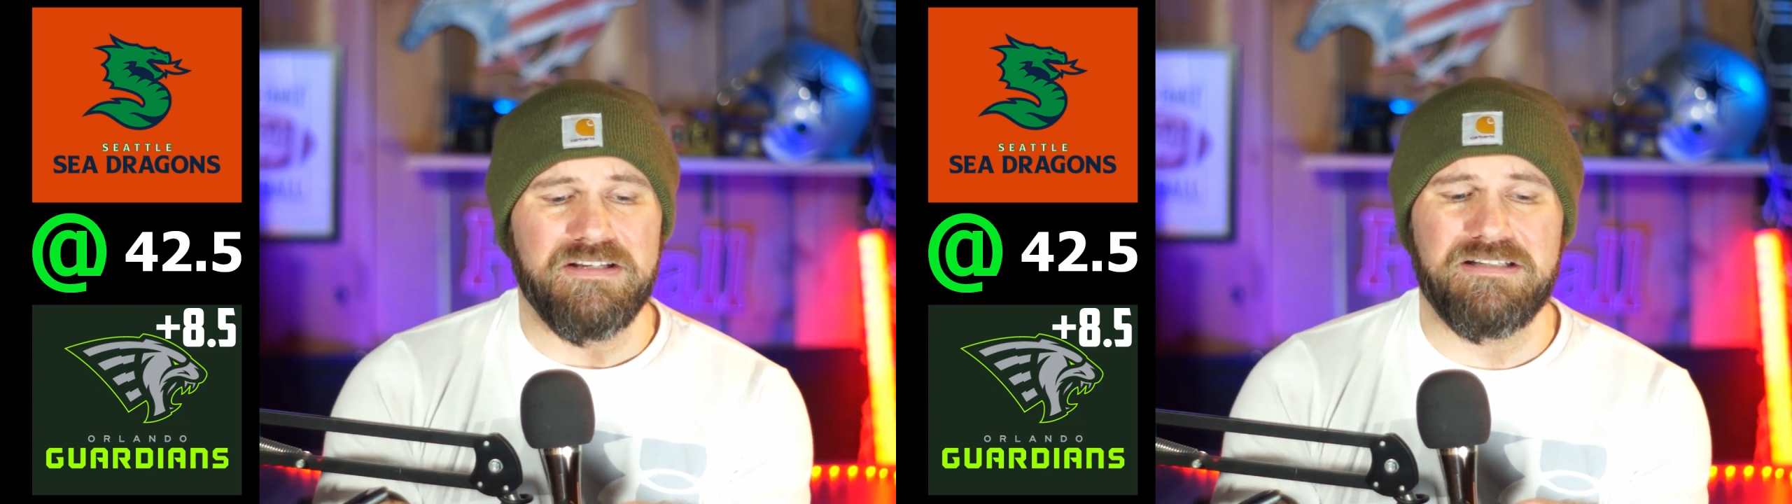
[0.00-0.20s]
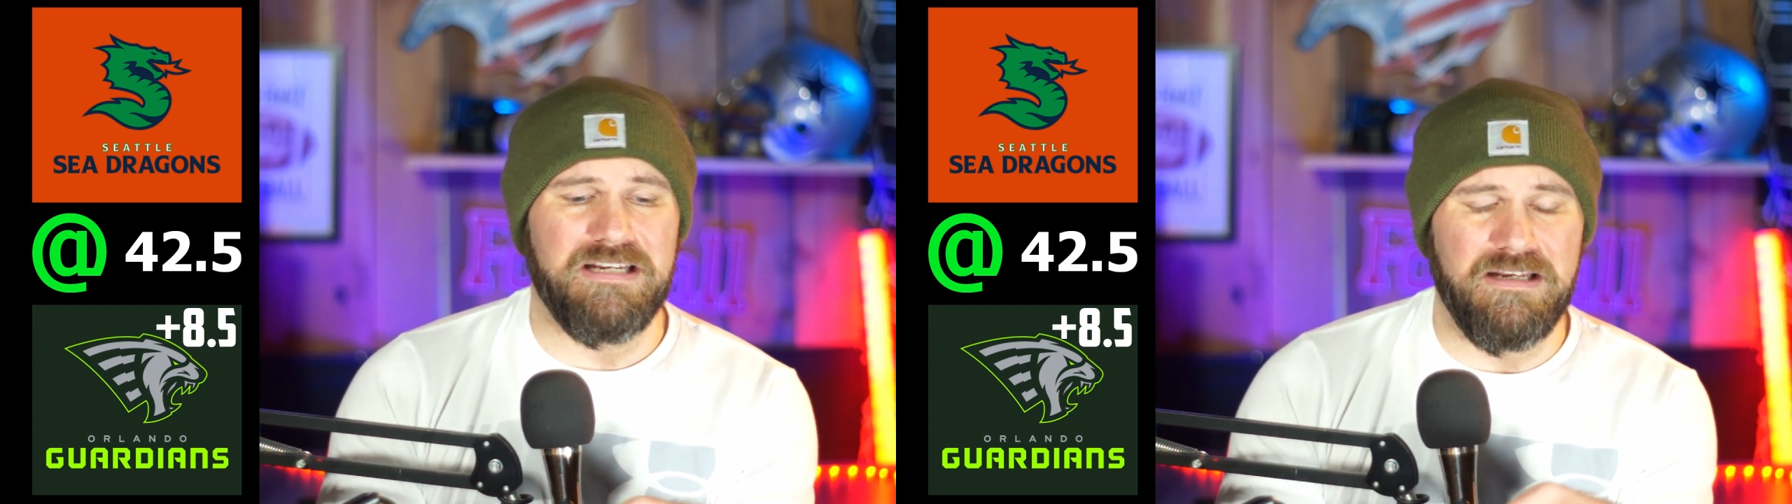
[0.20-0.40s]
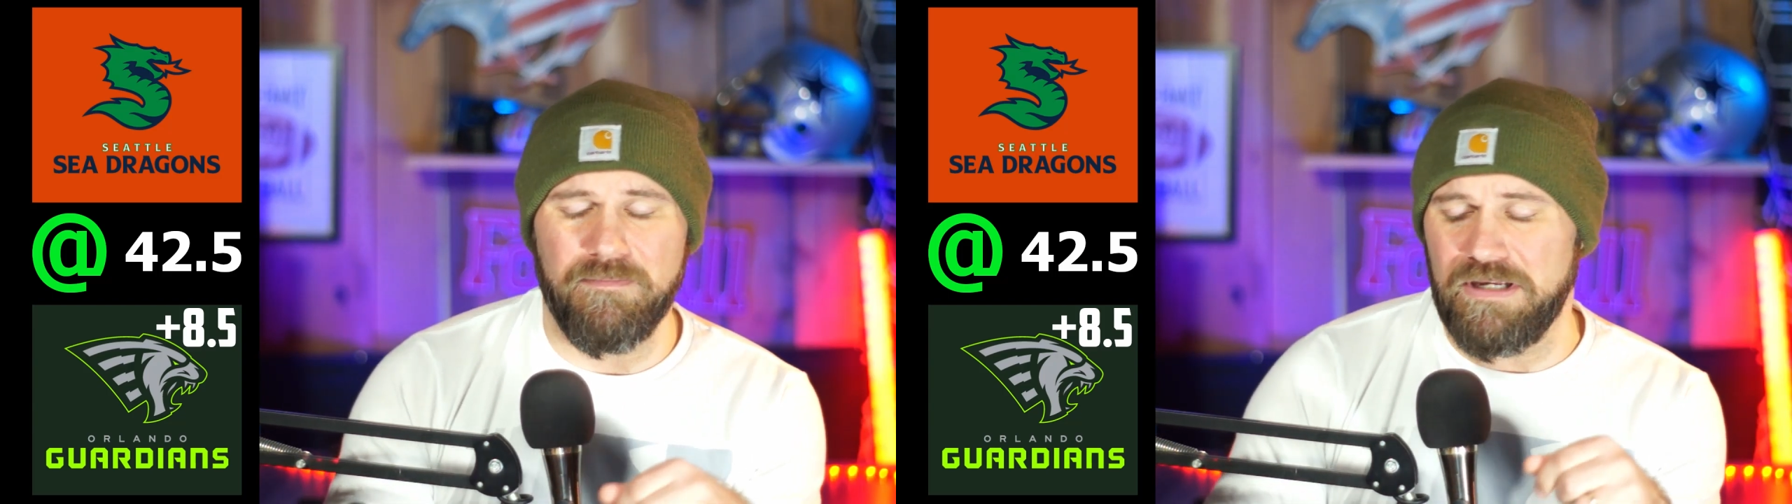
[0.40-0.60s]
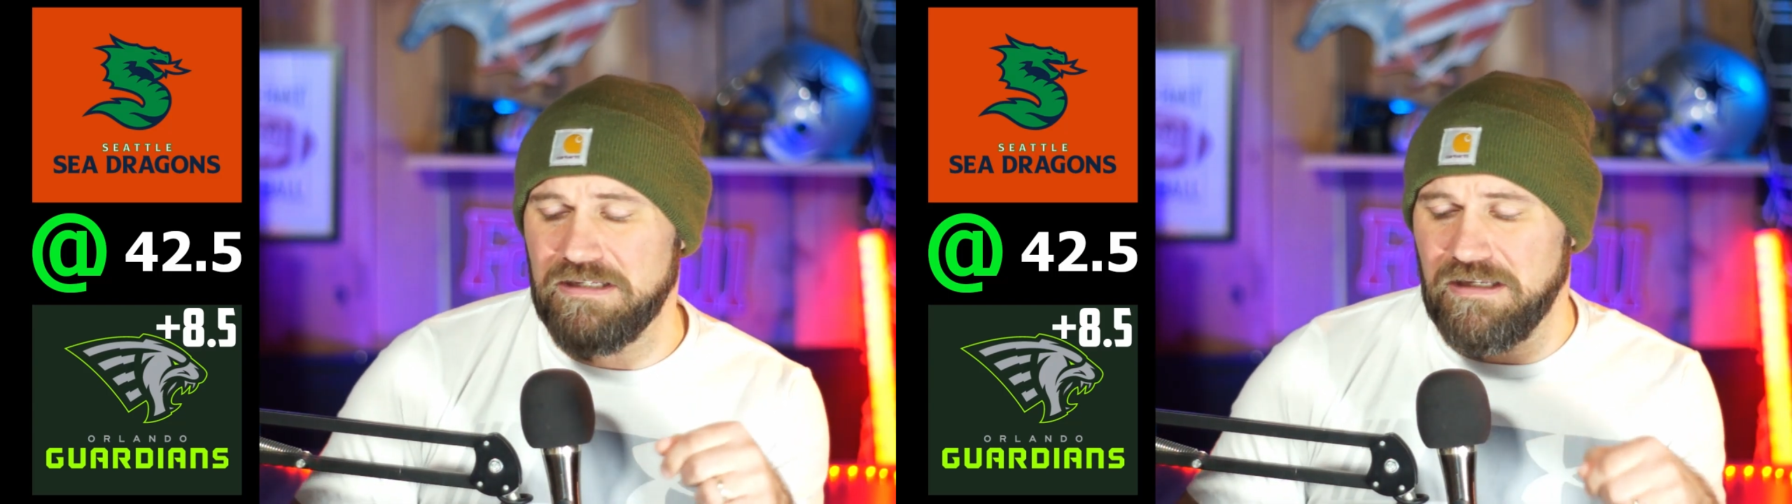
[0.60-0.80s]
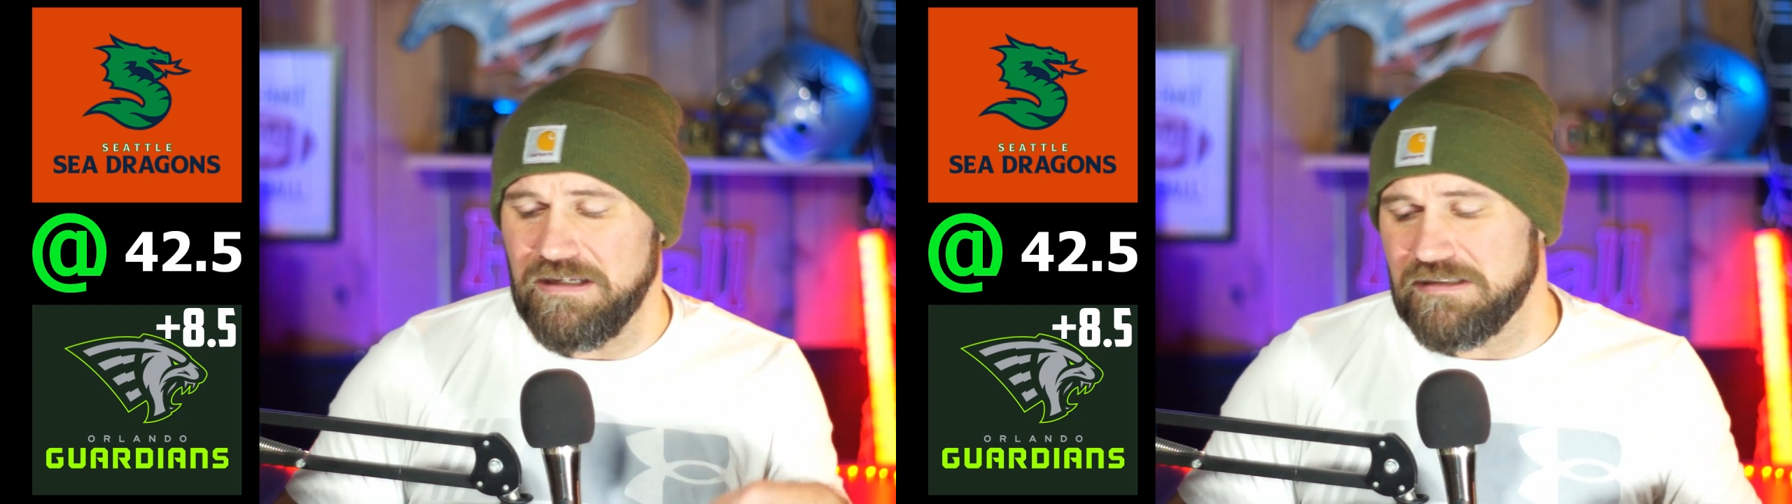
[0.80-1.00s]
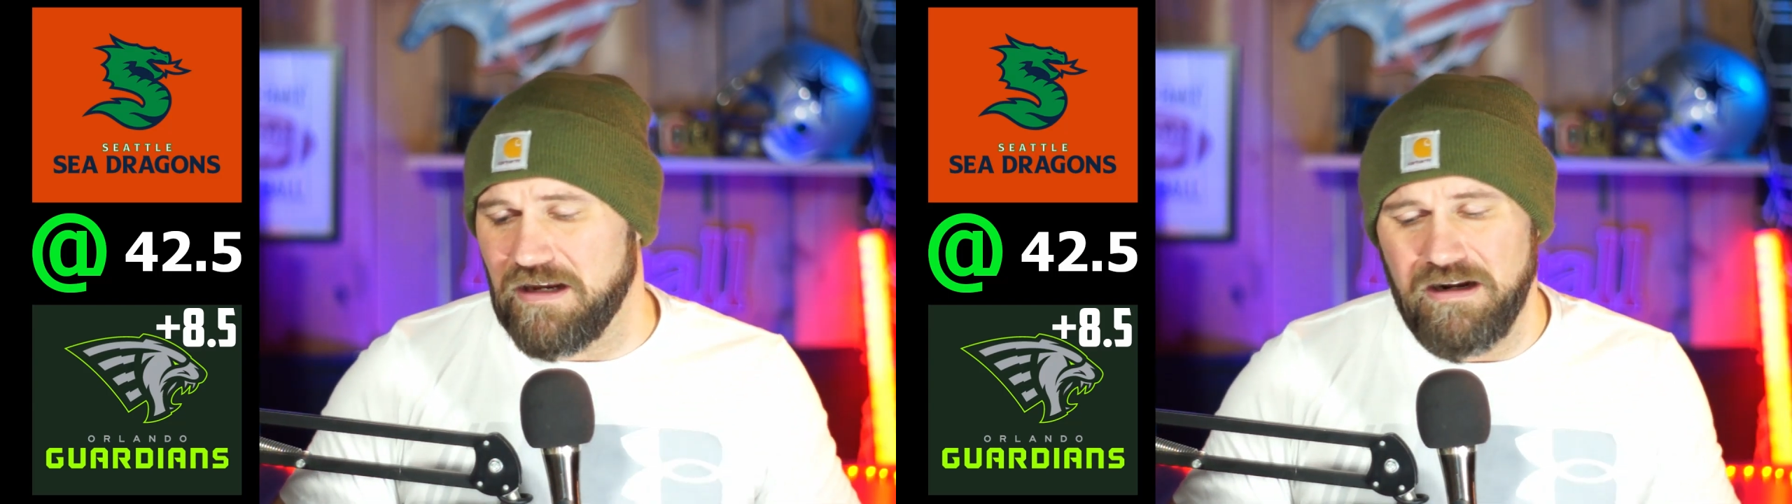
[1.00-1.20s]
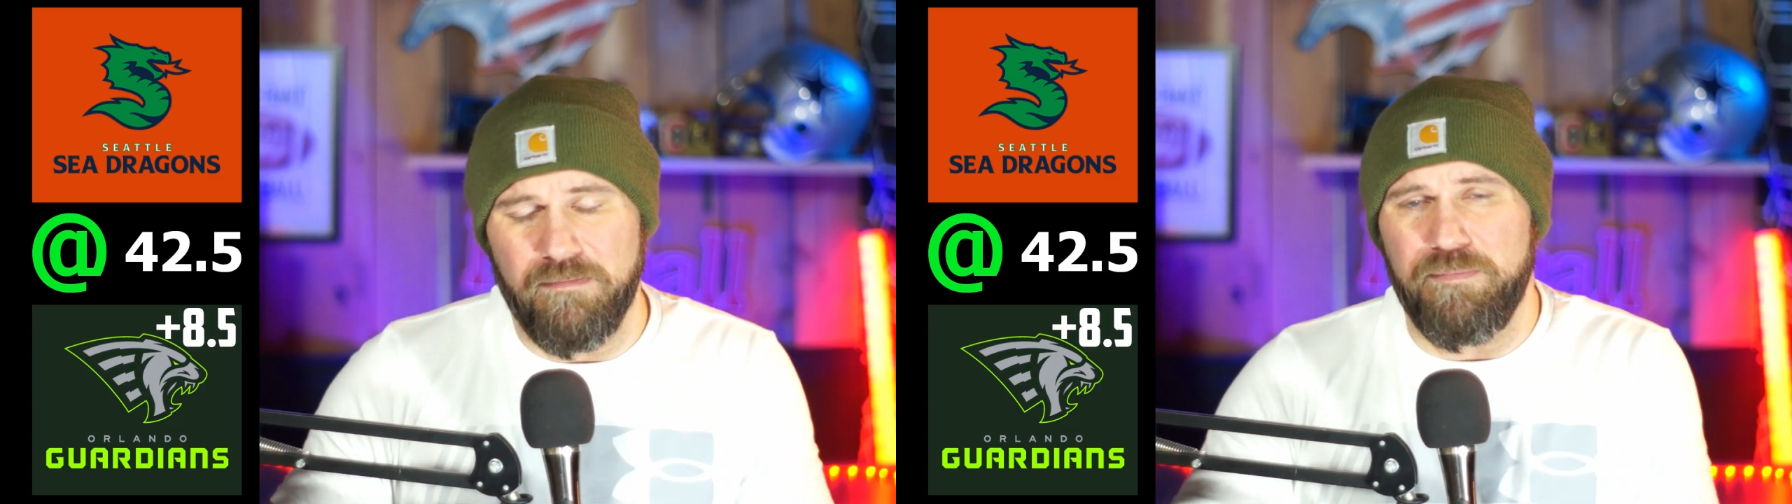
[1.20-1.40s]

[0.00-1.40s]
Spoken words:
this team is gonna